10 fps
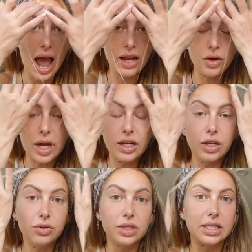And you can
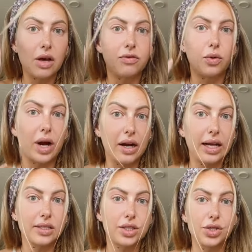use
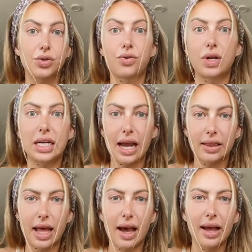self-awareness to
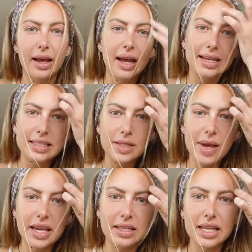create that. Is
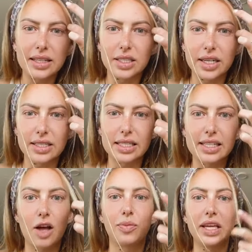this making sense, or is
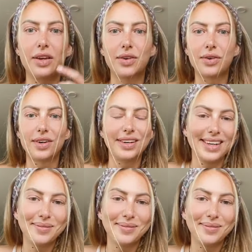this helping you?